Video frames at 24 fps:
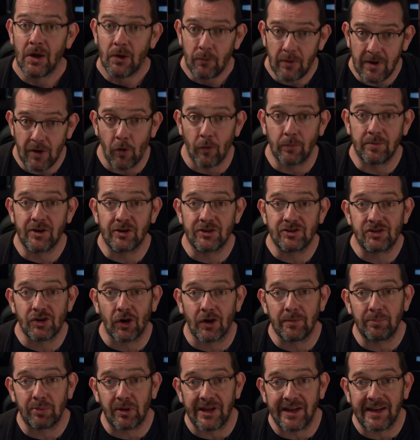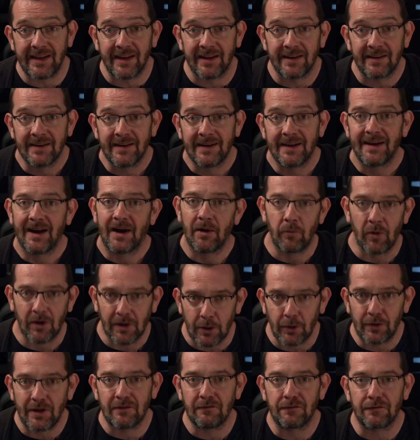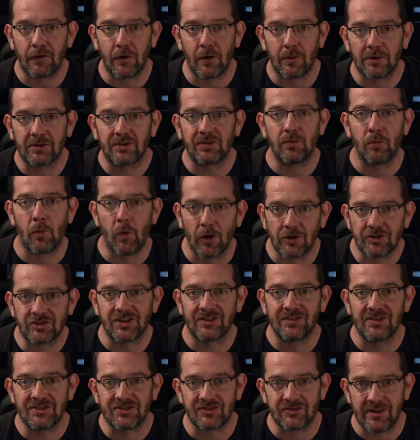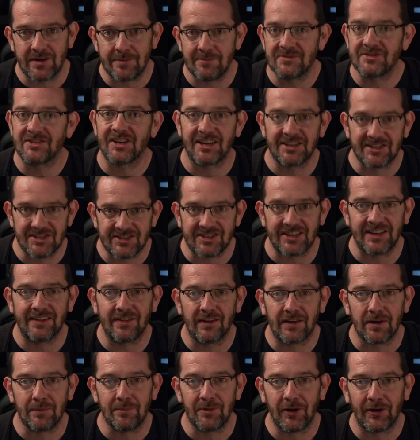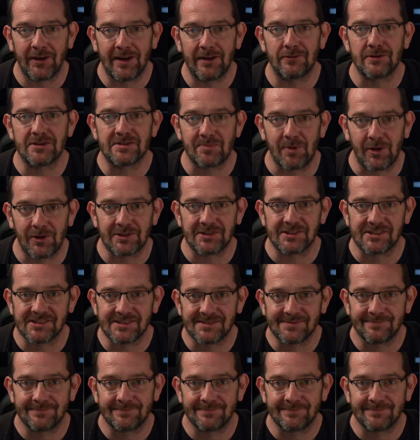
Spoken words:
We hope you enjoy playing it, and we're looking forward to watching the streams and seeing the community response.